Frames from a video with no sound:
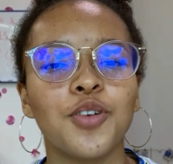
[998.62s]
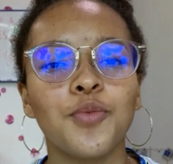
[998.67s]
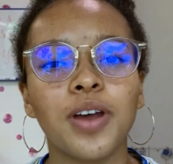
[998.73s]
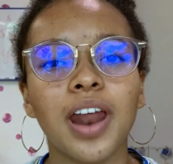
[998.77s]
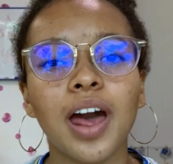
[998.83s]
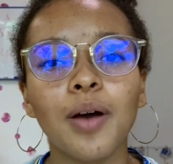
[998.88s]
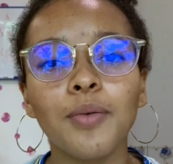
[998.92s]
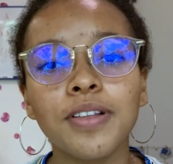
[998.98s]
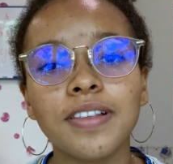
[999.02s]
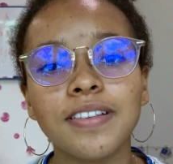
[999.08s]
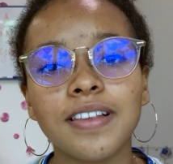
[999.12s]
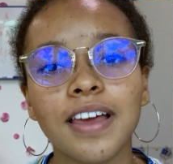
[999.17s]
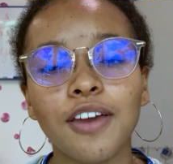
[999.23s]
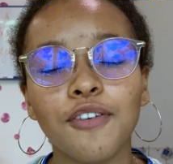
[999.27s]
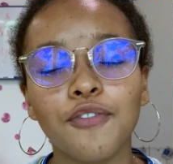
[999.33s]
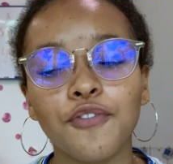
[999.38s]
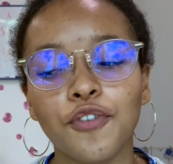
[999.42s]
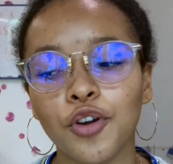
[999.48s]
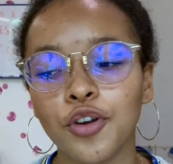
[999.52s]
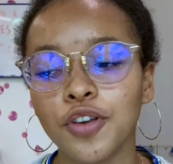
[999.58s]
what I would say
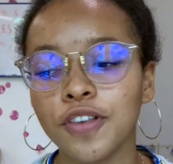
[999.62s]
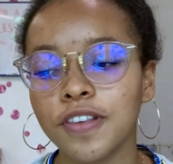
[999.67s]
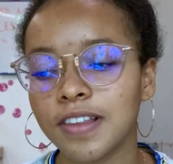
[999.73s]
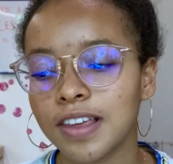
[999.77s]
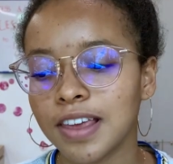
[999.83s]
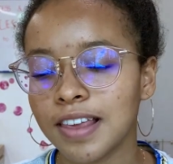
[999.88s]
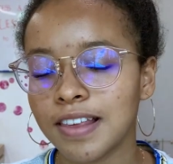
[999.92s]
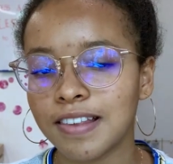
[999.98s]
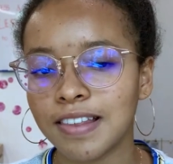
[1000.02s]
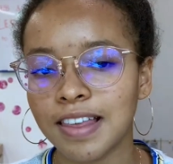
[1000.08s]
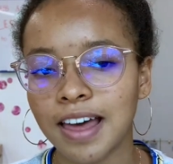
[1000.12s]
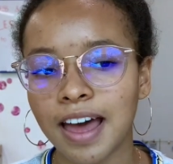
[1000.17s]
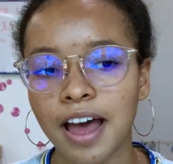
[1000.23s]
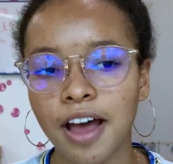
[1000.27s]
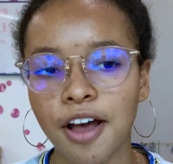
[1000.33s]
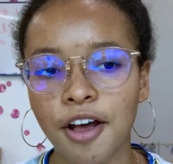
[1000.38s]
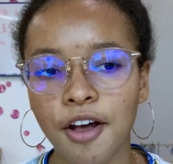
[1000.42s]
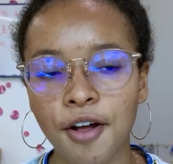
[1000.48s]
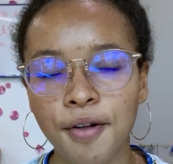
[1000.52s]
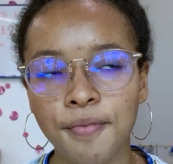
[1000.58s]
first is
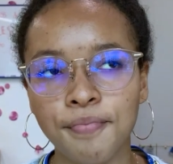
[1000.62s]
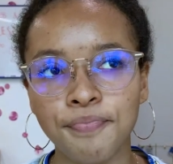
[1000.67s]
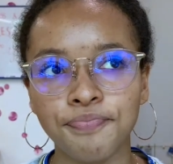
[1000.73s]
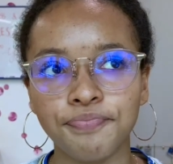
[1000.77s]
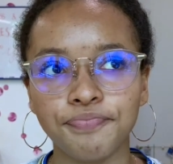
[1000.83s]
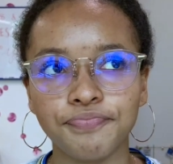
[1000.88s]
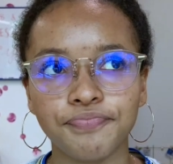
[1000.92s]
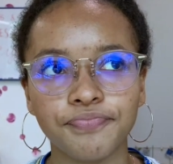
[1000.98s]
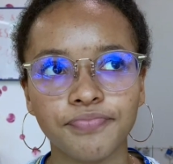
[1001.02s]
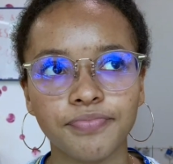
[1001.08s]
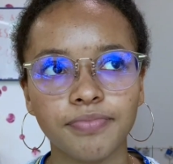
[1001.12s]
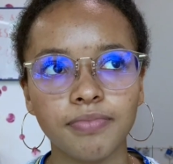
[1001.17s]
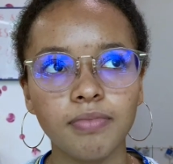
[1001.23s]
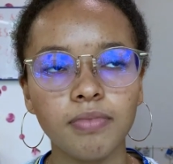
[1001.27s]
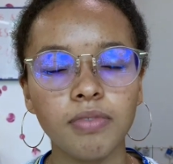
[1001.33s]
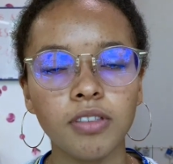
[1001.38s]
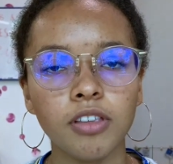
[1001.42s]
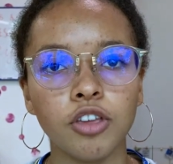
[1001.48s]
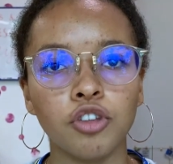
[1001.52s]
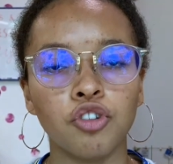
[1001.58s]
that
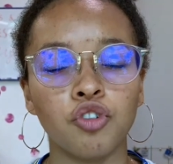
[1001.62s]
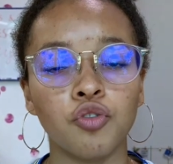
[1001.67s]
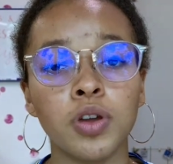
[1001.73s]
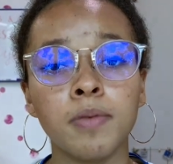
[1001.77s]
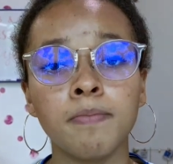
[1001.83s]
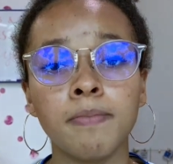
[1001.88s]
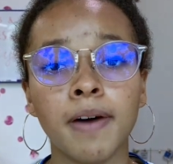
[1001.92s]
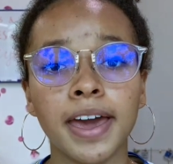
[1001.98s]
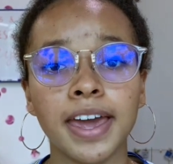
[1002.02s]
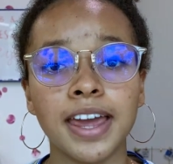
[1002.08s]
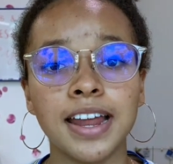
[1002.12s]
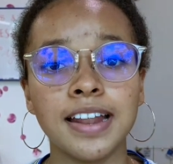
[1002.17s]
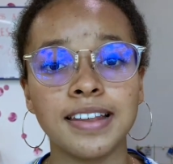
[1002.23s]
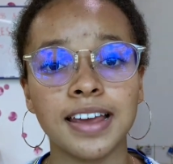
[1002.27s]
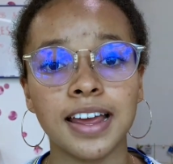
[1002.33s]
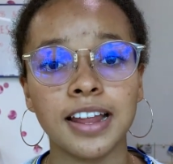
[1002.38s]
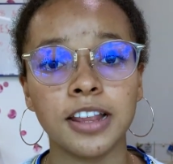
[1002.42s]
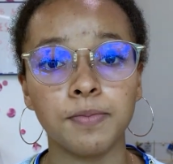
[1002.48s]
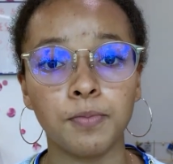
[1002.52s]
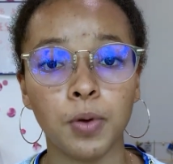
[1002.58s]
during my
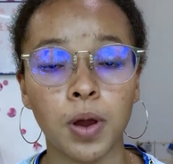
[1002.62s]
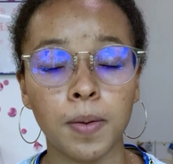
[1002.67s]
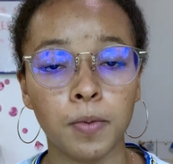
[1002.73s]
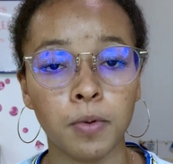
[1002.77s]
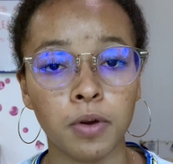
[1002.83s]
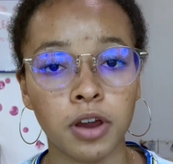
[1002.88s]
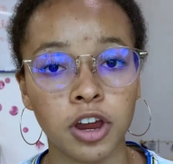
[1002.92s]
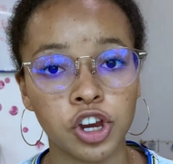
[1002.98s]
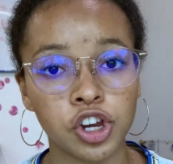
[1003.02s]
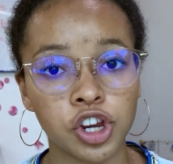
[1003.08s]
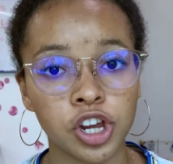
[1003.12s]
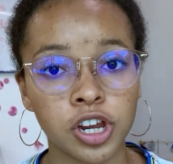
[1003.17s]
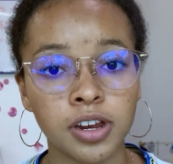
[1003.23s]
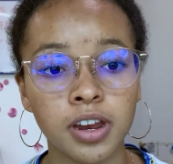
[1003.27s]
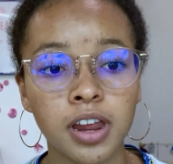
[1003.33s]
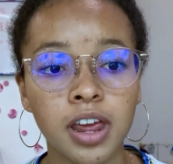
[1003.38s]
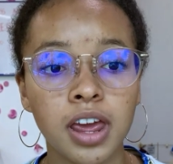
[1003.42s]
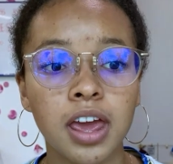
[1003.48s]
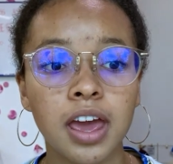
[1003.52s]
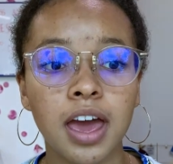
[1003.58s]
intense
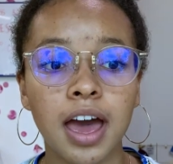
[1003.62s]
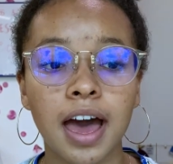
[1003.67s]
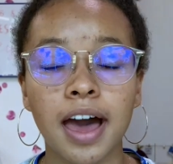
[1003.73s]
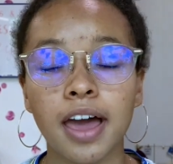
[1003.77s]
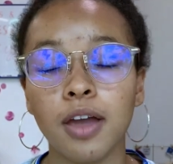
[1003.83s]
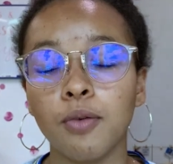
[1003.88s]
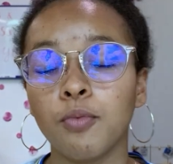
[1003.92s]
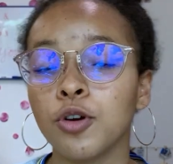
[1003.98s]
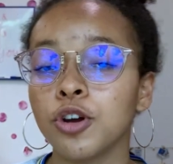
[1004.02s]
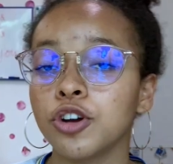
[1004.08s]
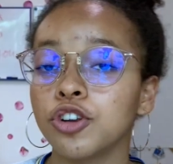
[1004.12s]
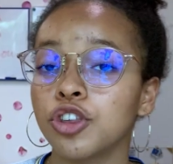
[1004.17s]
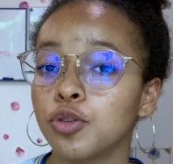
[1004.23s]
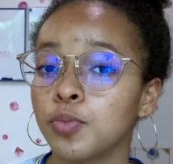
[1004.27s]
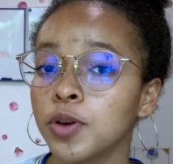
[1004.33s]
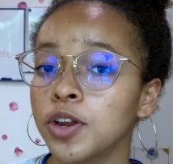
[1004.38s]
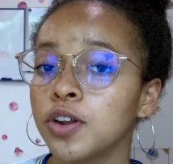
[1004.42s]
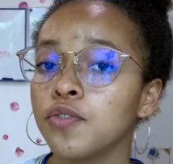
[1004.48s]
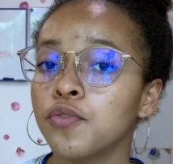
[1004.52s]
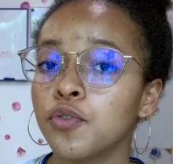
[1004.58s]
preparation, I worked
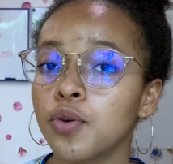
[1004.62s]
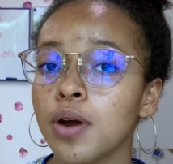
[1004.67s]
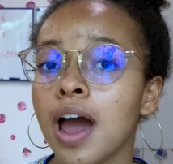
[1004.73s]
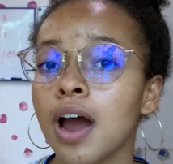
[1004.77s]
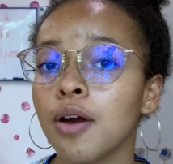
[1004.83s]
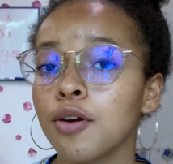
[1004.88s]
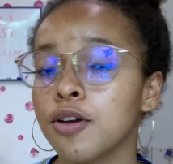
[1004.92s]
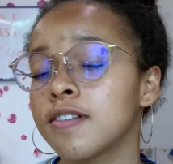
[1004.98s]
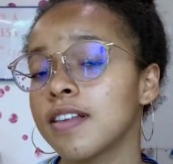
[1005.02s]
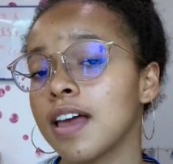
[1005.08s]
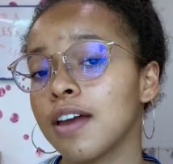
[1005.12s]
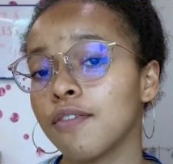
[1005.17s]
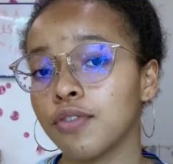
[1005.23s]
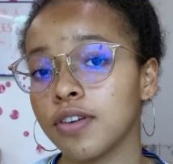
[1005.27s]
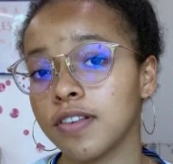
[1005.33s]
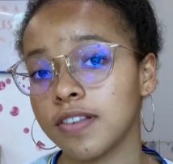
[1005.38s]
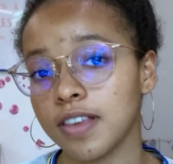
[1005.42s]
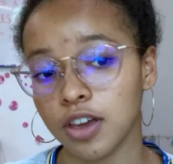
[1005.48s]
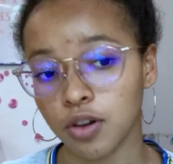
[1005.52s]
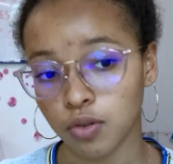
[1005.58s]
3 to 4 hours every
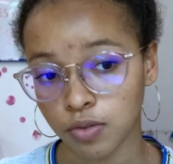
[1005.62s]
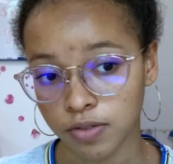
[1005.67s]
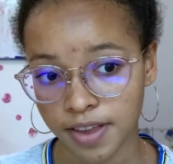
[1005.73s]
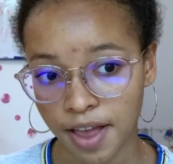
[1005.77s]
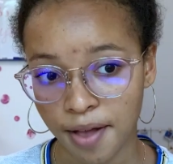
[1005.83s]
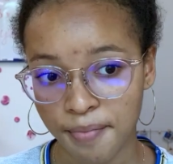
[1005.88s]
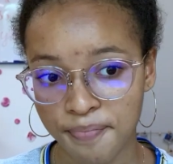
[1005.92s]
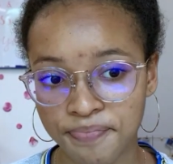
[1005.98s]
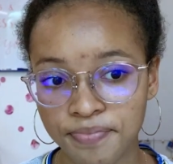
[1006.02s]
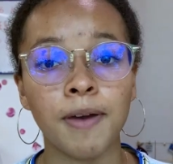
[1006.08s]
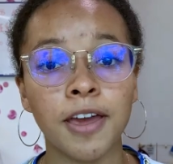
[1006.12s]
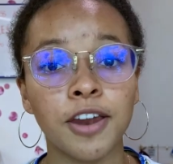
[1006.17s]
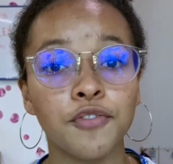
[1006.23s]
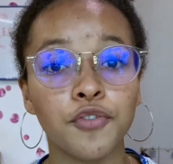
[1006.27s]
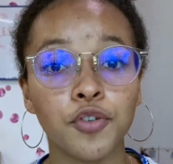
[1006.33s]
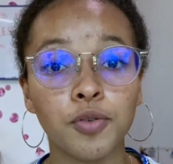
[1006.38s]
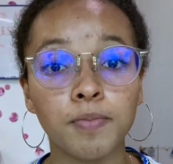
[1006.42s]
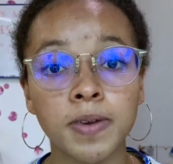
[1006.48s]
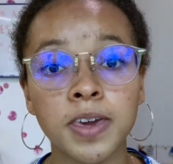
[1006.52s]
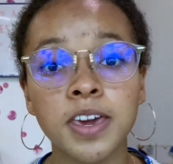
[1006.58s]
single day. And
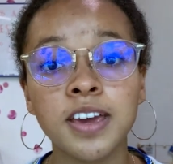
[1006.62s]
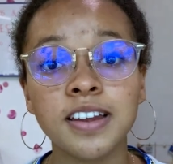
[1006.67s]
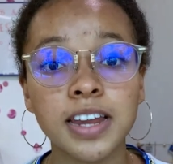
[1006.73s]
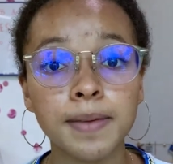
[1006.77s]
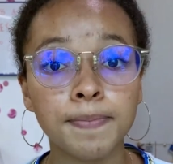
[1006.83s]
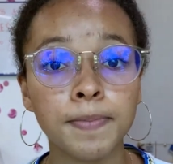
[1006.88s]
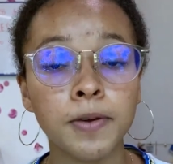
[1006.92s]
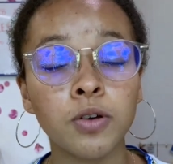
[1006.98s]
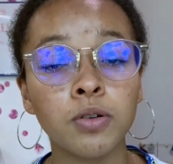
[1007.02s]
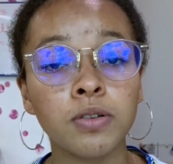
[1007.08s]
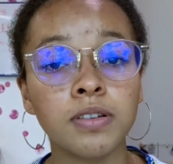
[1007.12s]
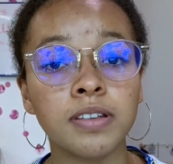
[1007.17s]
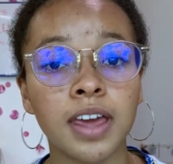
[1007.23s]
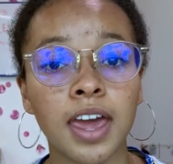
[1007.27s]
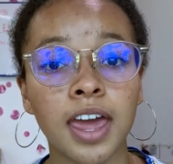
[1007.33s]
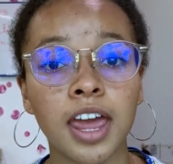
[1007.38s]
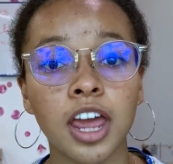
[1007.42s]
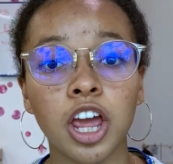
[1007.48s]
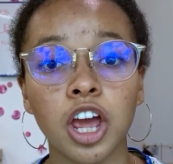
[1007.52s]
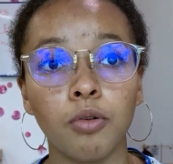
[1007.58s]
for me, a typical
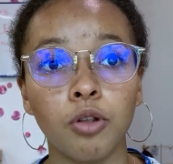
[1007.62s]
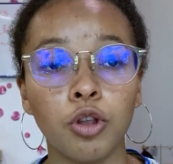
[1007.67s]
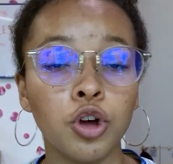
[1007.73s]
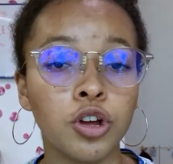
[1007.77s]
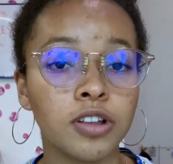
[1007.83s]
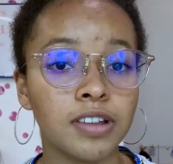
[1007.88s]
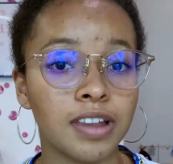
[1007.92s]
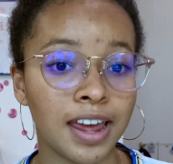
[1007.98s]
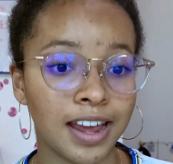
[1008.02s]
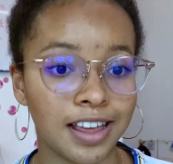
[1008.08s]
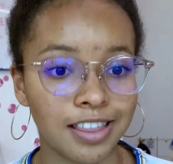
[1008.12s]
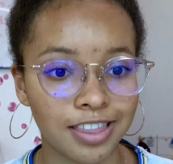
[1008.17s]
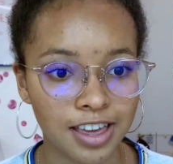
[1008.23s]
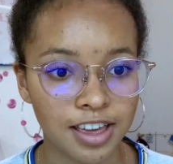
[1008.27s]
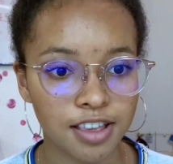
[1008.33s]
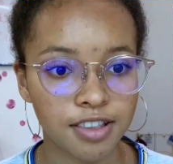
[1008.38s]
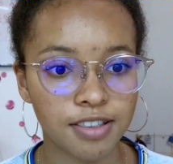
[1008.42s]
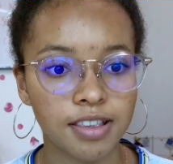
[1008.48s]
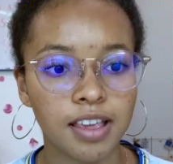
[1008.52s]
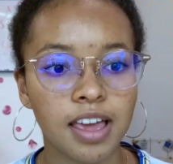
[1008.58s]
day looked like
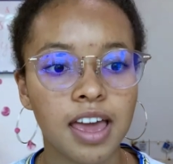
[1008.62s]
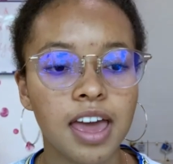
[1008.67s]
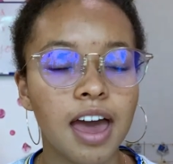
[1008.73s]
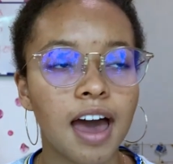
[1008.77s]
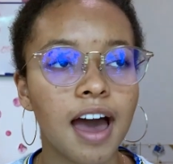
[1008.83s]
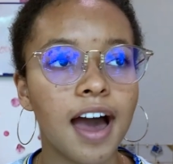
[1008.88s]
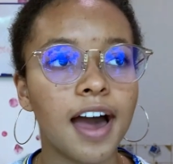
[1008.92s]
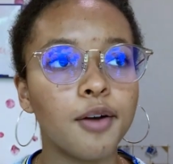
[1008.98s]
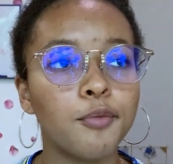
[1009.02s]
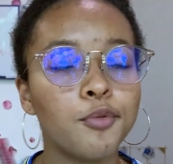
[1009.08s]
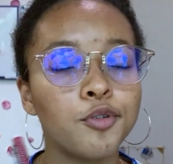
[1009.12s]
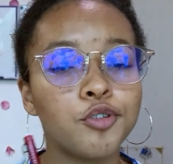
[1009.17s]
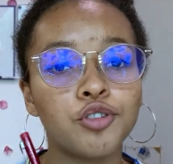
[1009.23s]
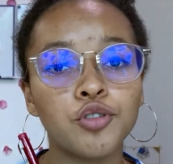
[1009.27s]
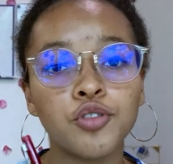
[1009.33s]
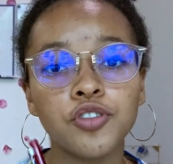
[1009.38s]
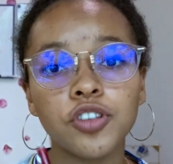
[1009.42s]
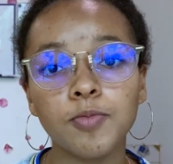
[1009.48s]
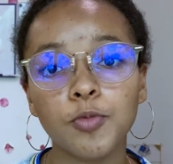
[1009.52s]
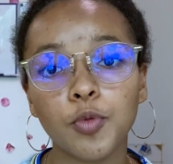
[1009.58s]
this. I would
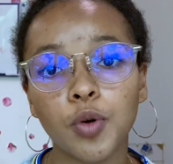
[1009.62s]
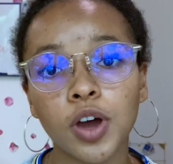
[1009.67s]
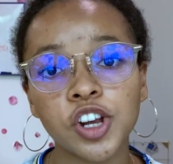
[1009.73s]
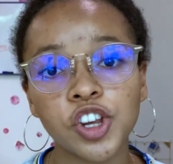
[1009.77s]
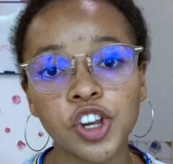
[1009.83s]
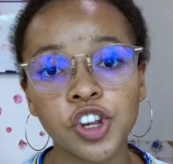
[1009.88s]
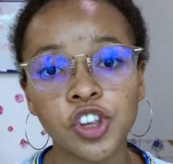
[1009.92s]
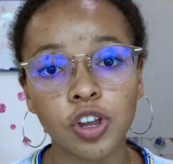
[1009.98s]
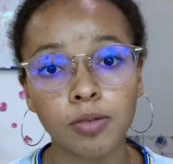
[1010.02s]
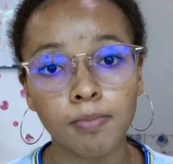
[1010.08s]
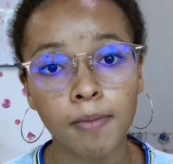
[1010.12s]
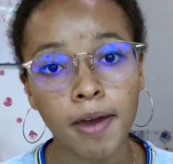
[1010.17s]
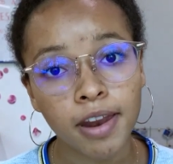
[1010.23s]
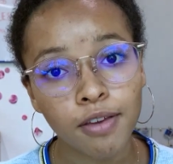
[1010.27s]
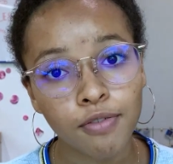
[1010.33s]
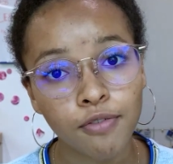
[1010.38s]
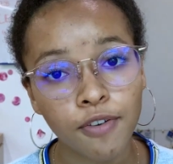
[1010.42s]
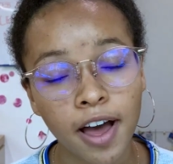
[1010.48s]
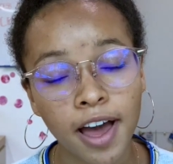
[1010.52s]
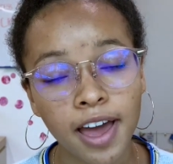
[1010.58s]
do some questions on
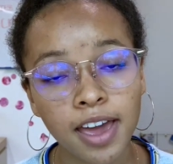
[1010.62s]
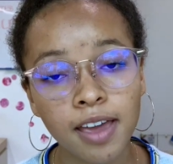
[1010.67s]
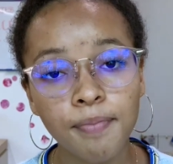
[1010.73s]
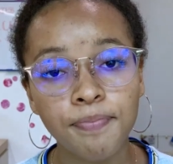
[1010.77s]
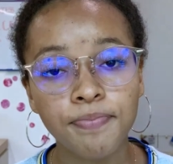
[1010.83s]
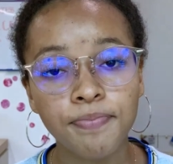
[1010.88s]
Medify